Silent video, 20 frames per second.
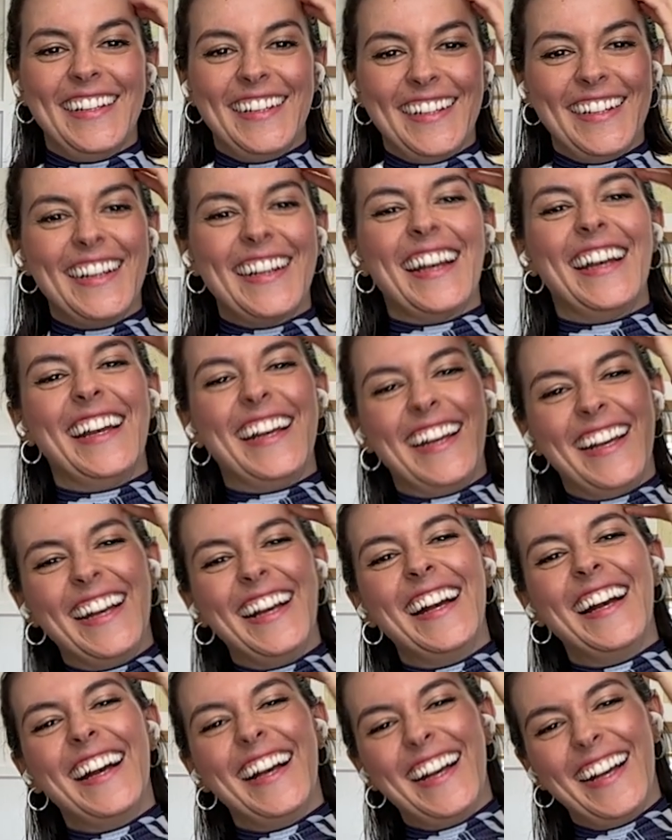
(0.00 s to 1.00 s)
freaking White
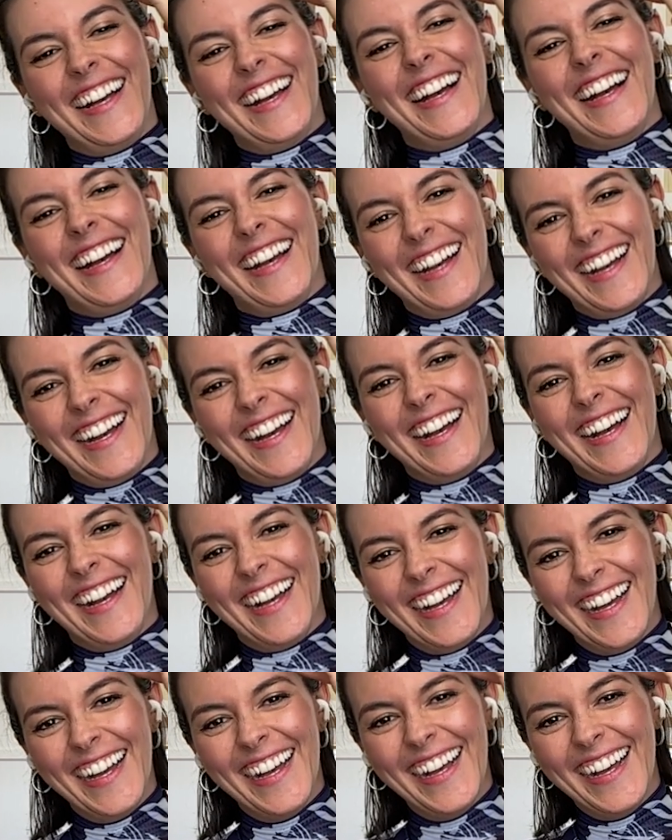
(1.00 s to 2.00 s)
House.
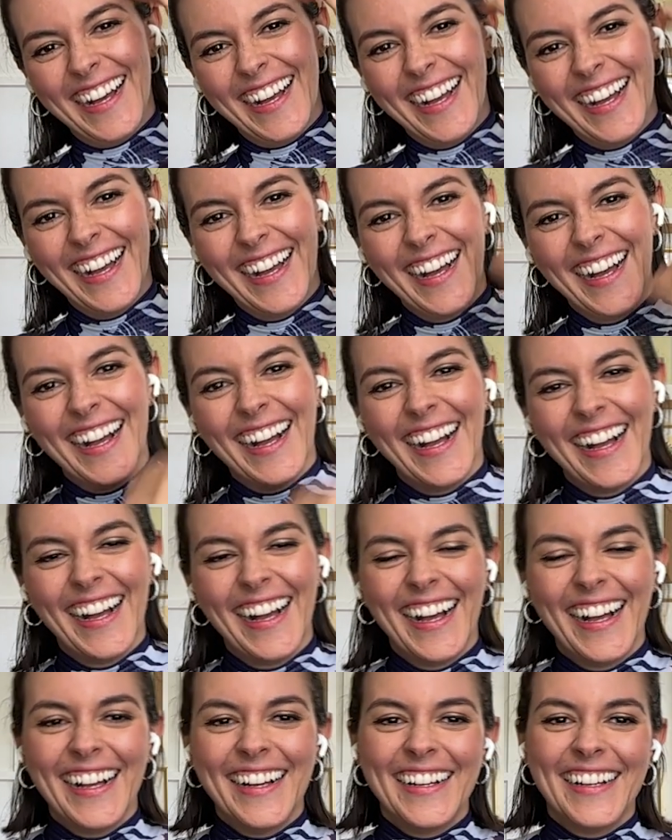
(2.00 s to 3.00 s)
Eloeleros, this has been
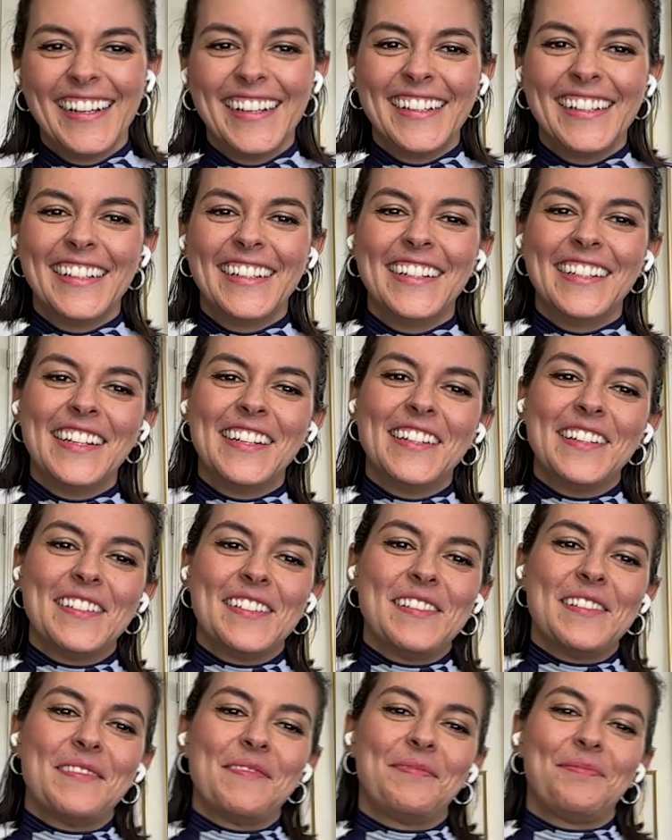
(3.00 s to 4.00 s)
another
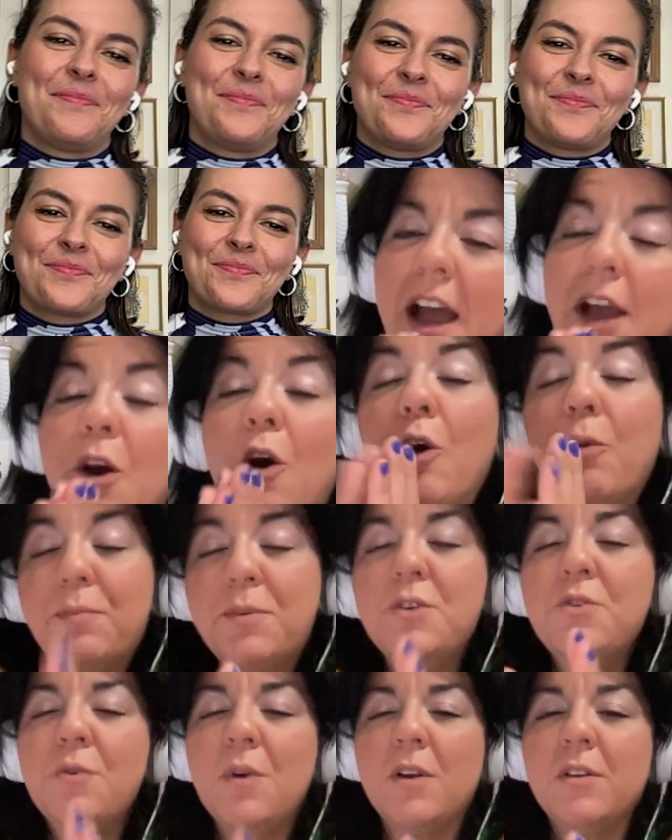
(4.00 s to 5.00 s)
amazing. I hope
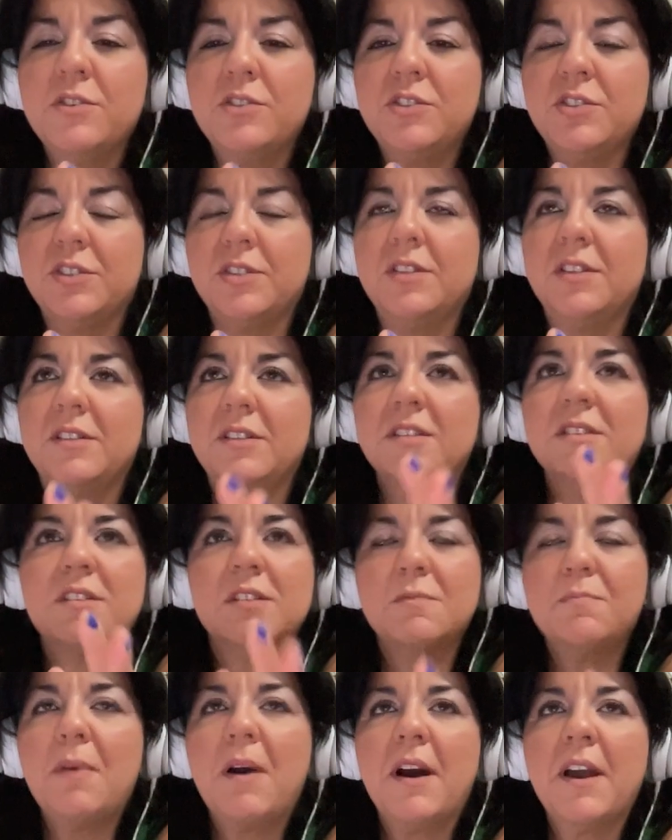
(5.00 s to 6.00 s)
you are just as
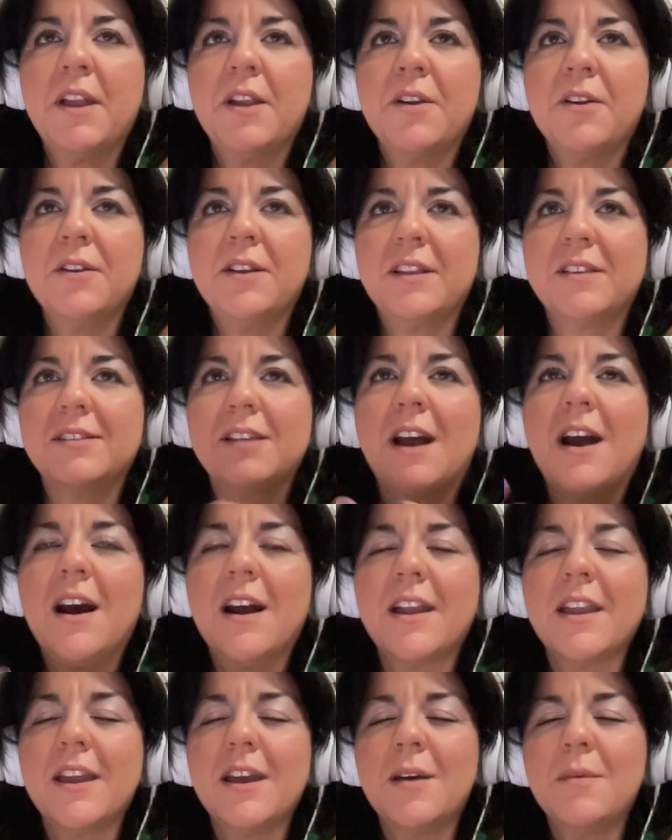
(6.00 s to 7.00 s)
inspired as
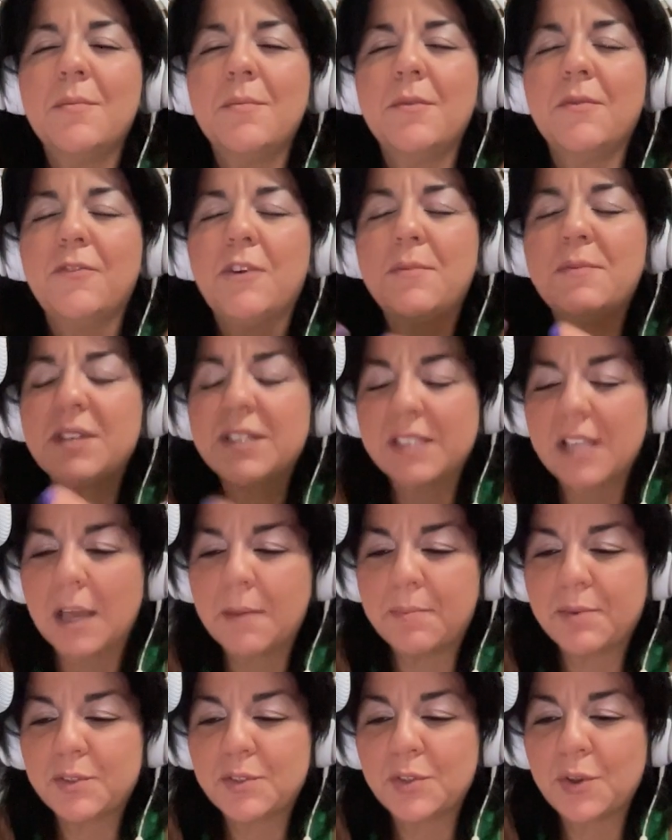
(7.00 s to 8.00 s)
I am from this
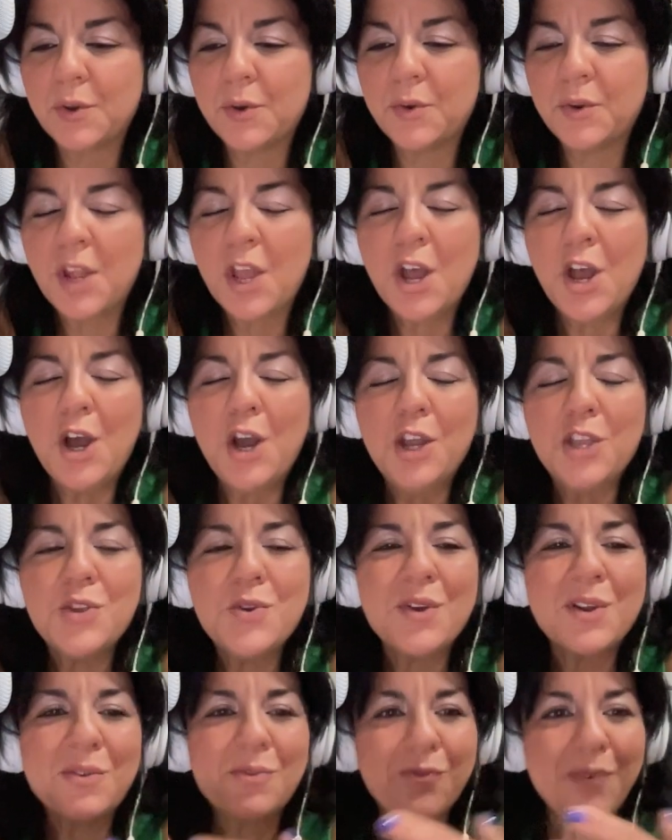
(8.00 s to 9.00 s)
episode.
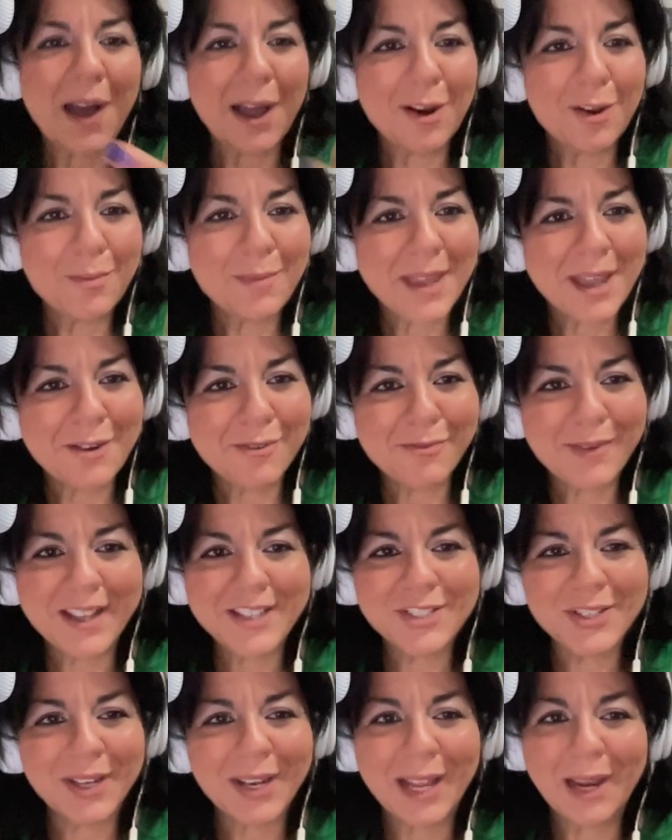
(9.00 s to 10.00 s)
You can follow me at
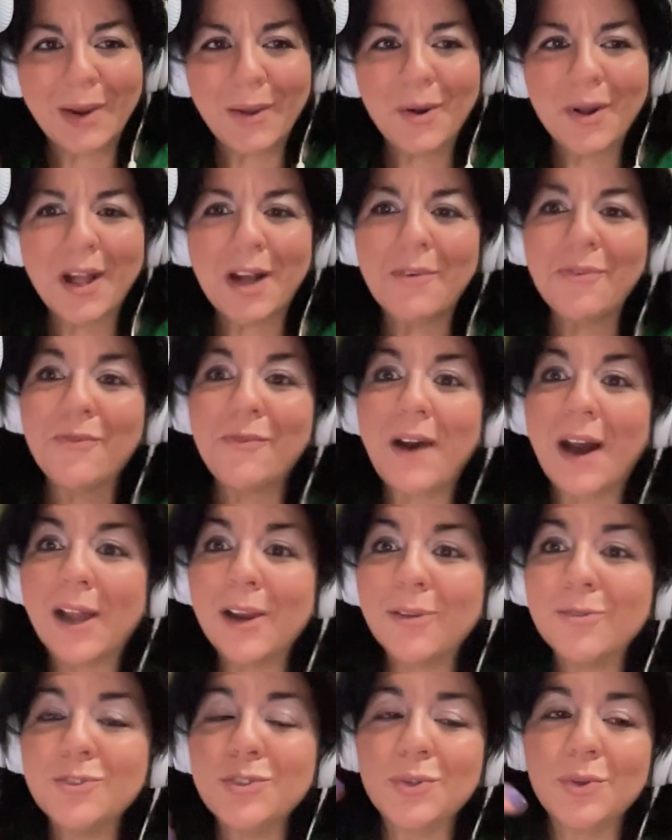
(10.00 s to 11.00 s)
Rachel La Loca.
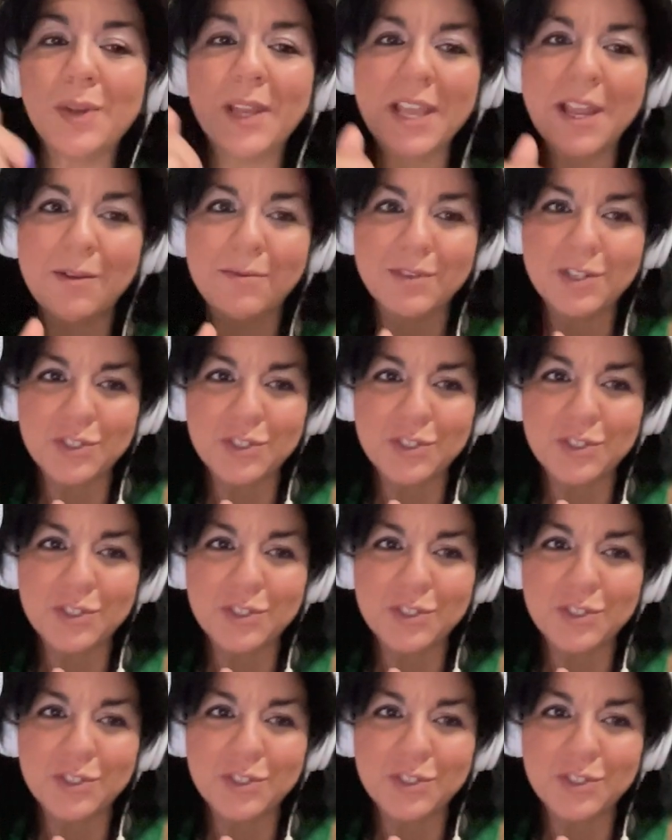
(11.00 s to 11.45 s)
Follow Julieth